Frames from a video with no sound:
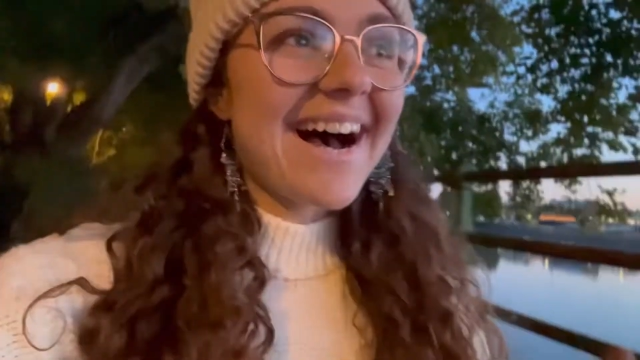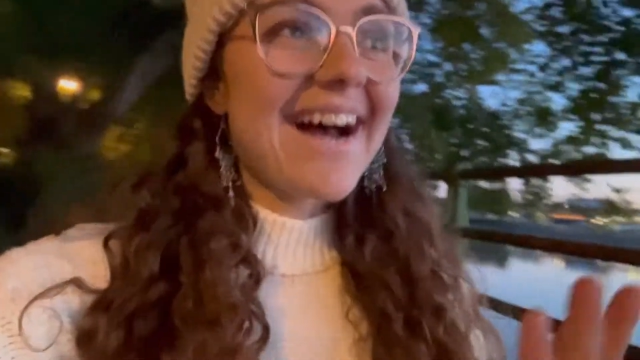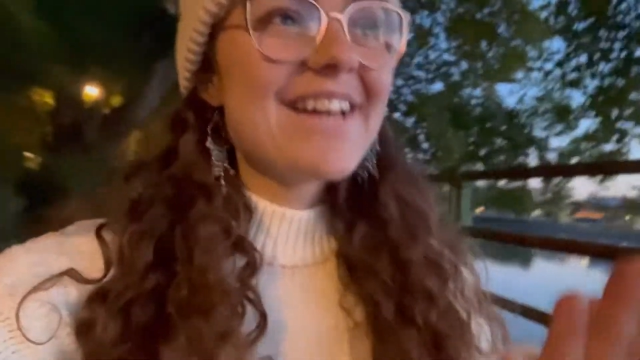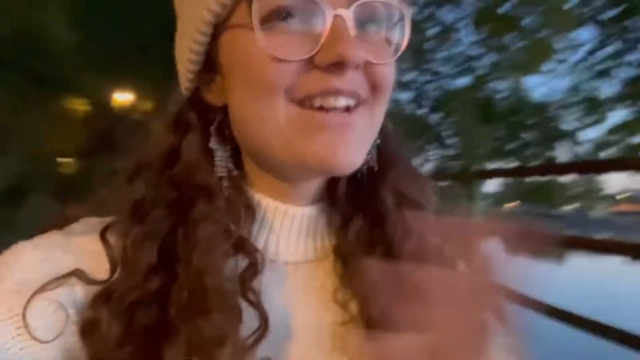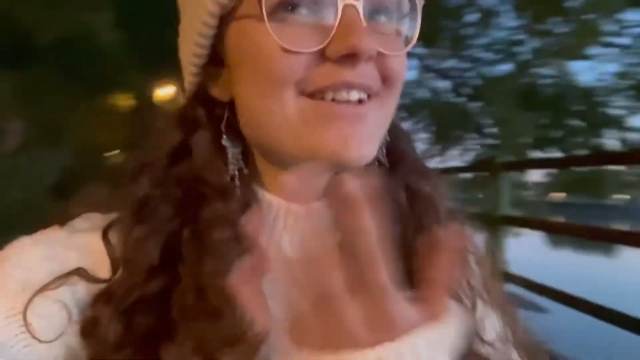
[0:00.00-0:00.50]

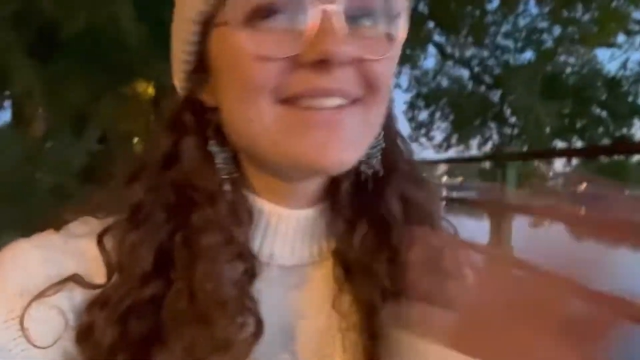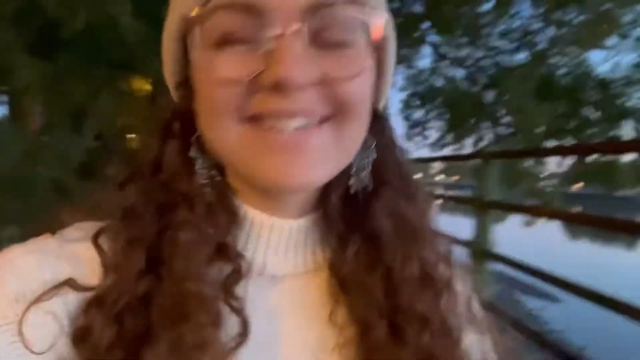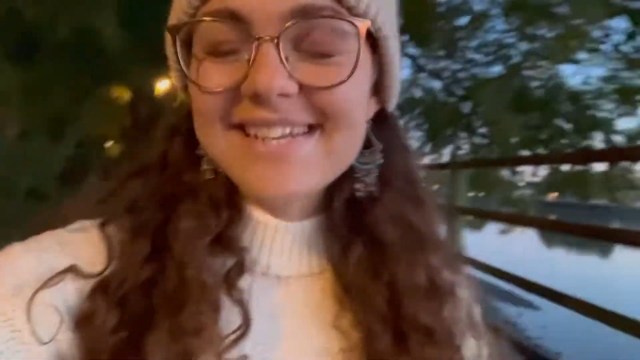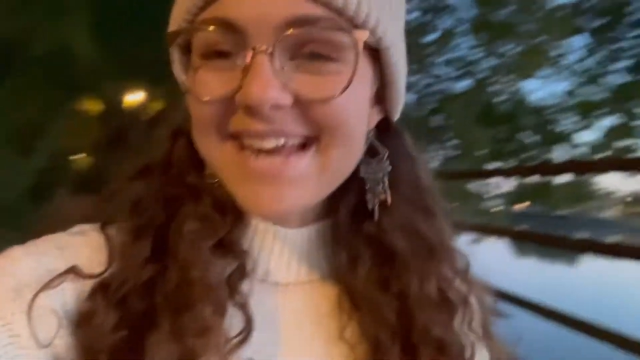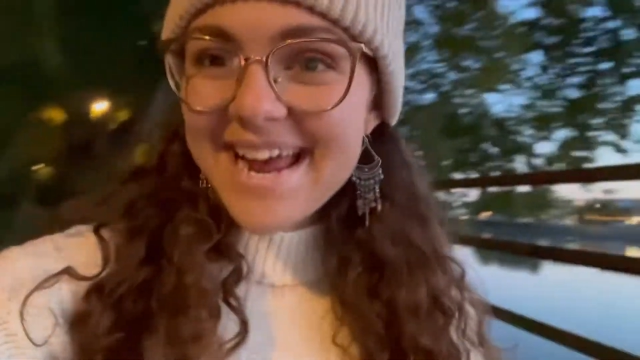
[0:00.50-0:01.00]
I know that
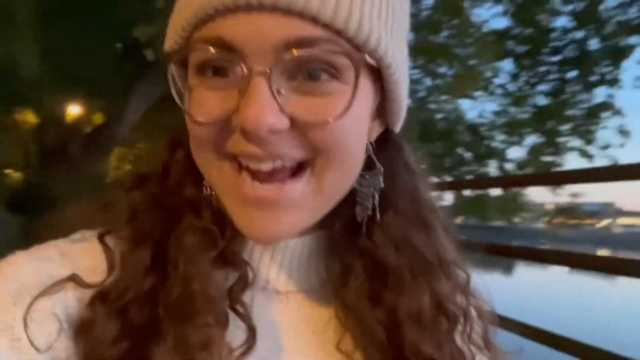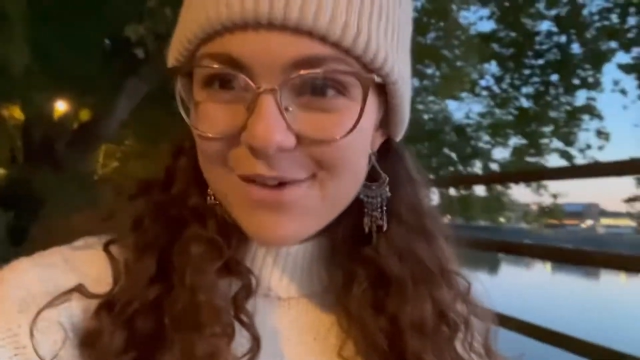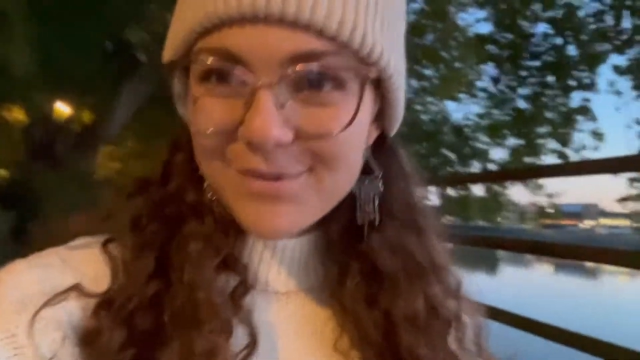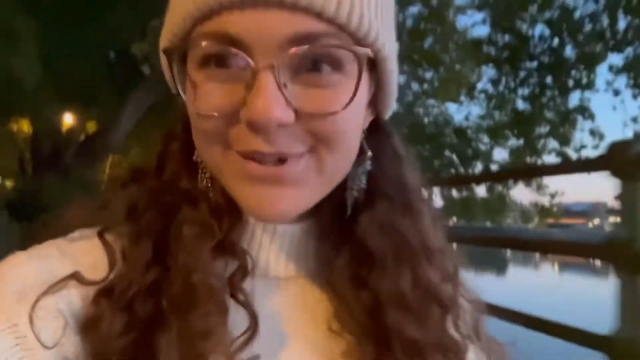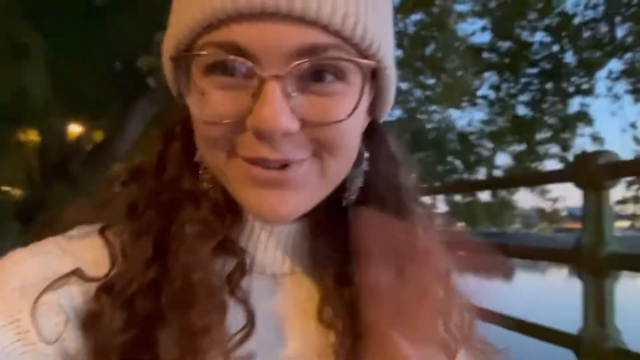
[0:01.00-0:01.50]
today
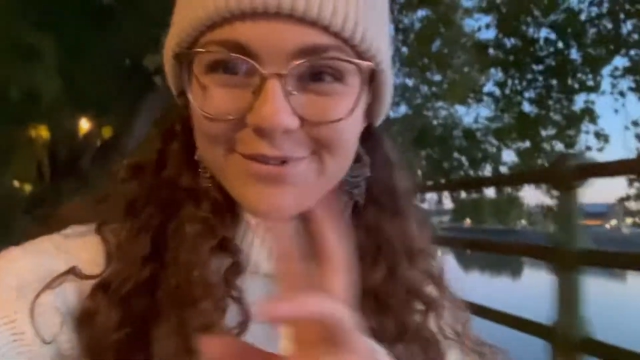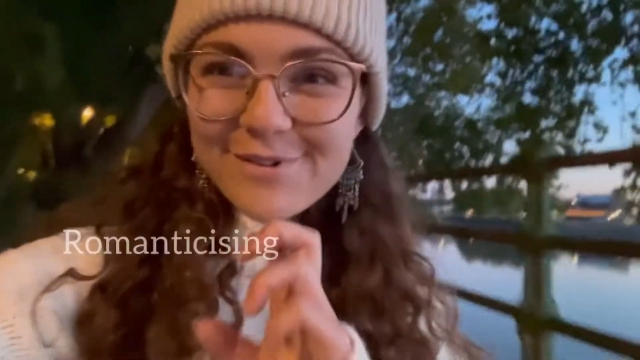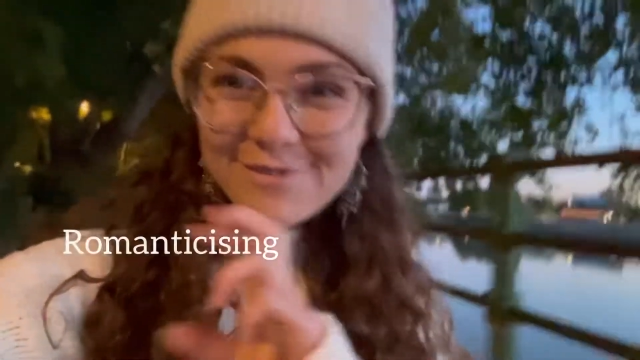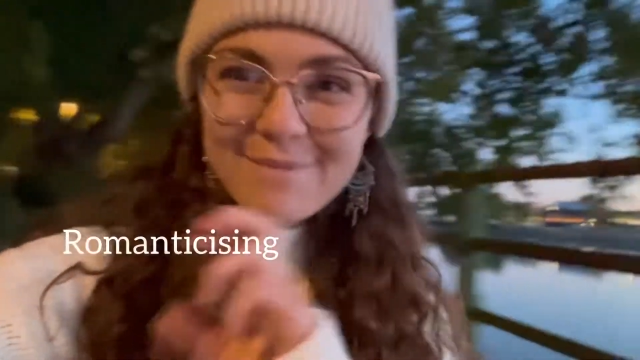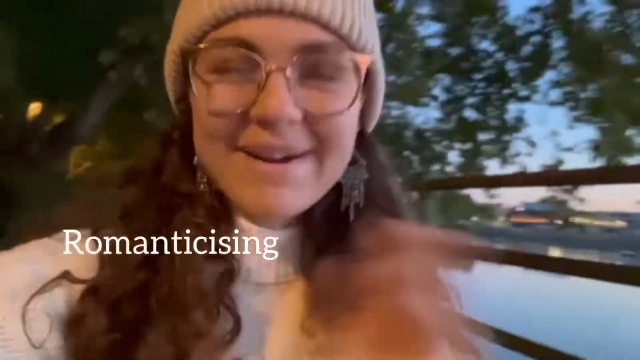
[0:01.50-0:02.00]
I'm sort of
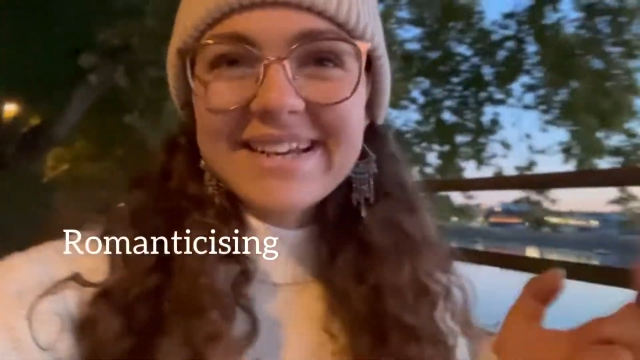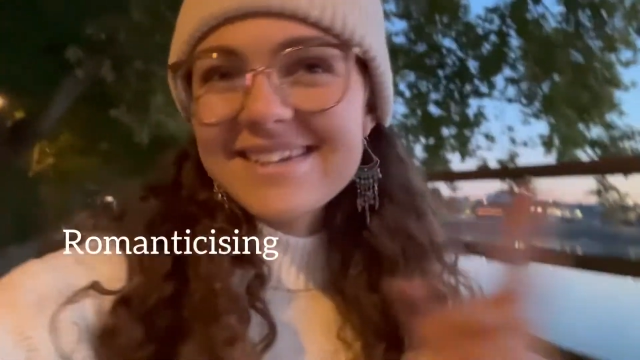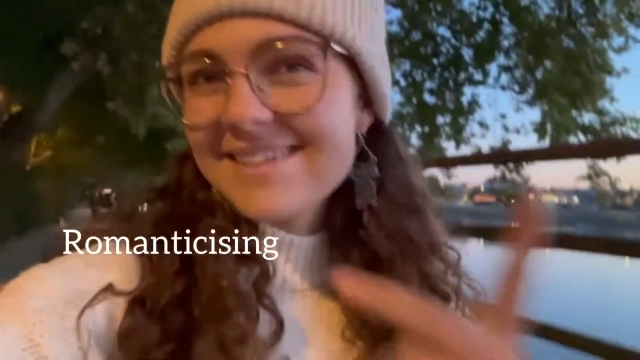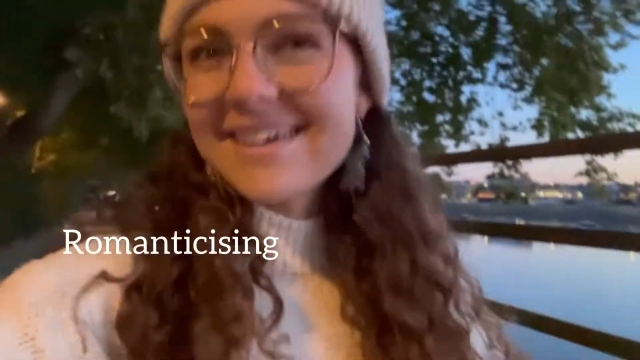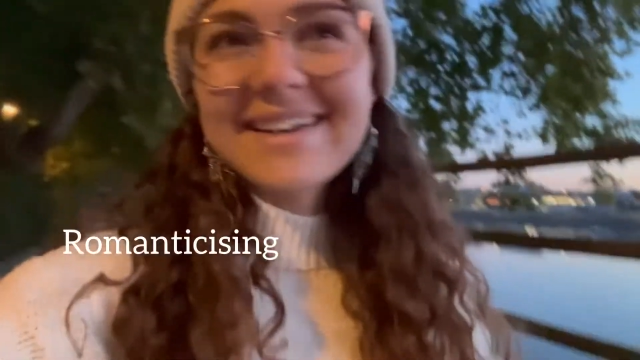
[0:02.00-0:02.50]

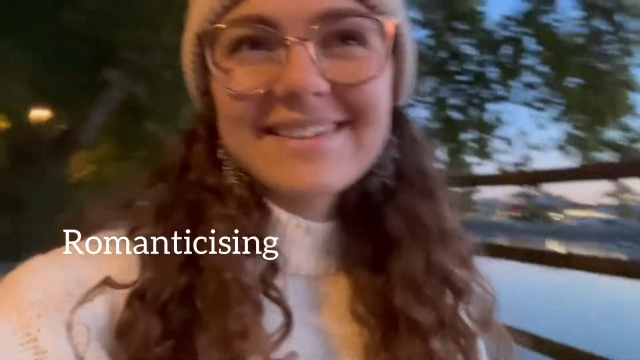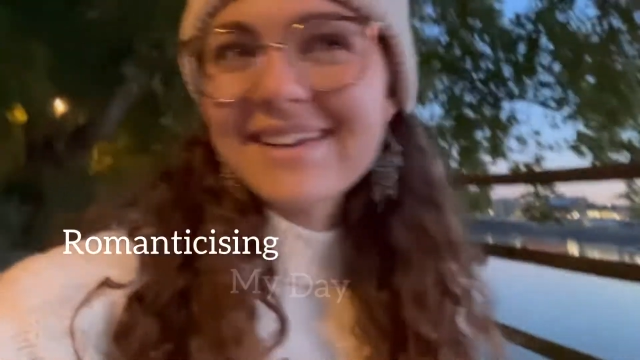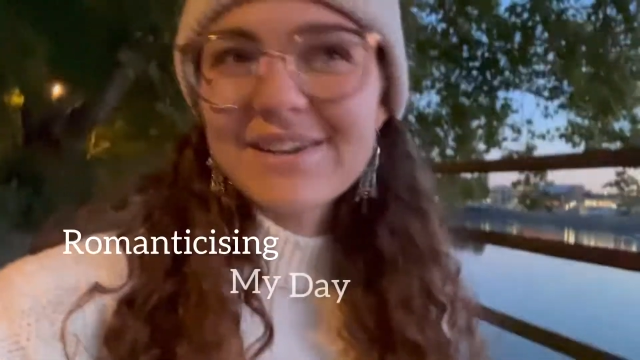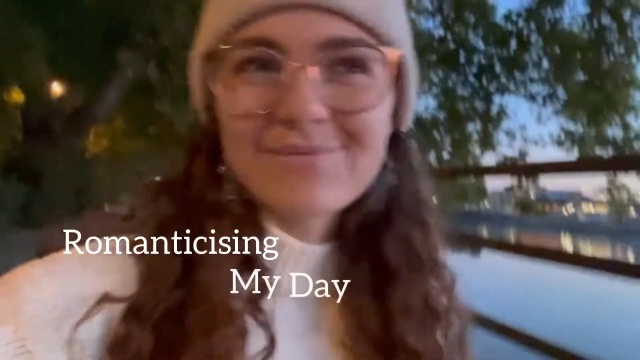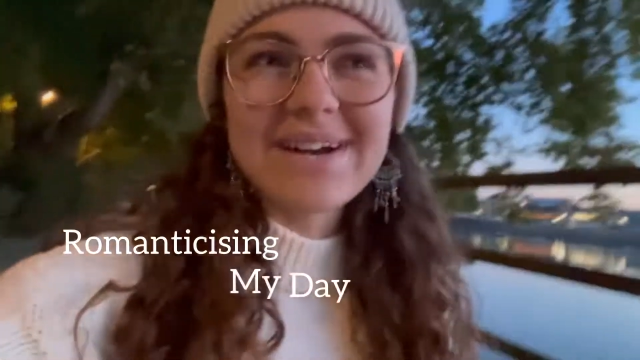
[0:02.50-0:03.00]

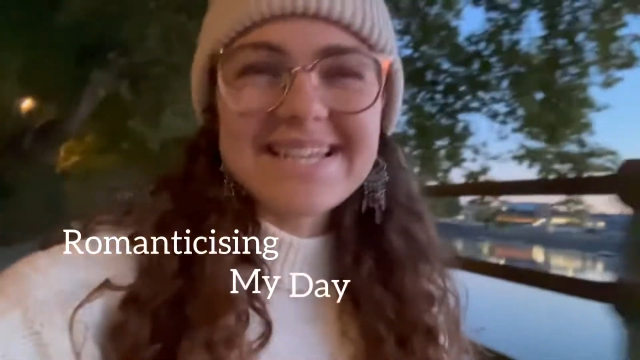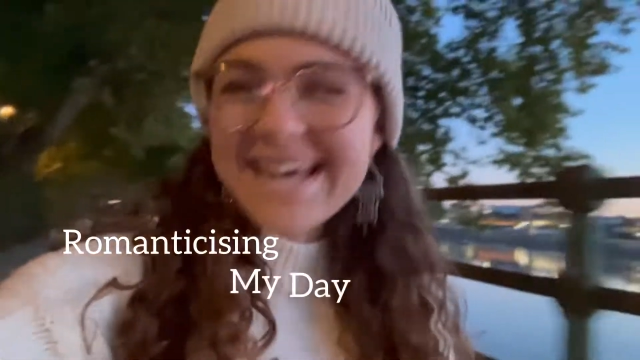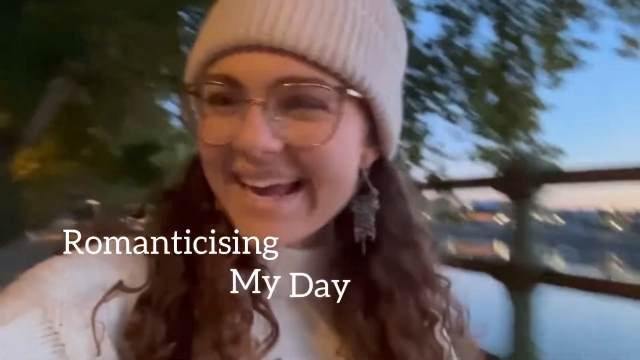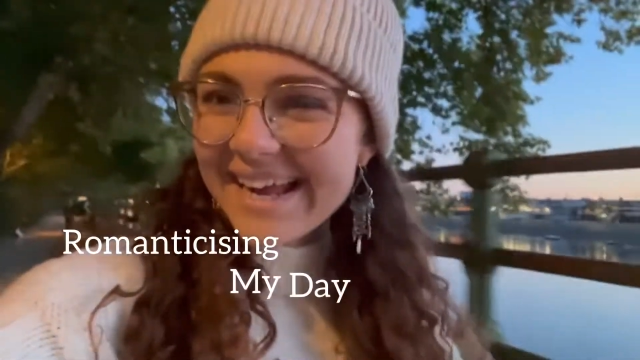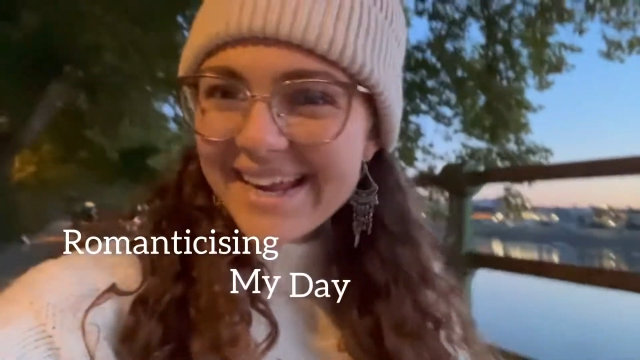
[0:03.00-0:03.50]
romanticizing my
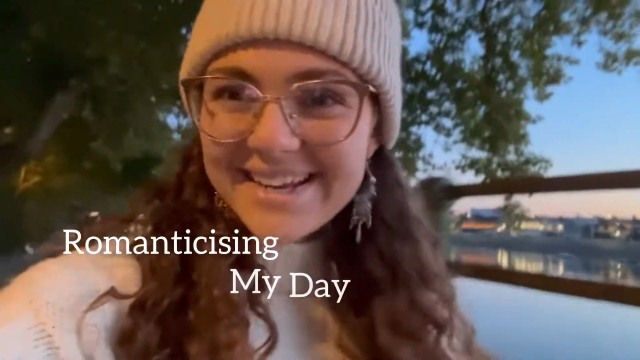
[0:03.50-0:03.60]
day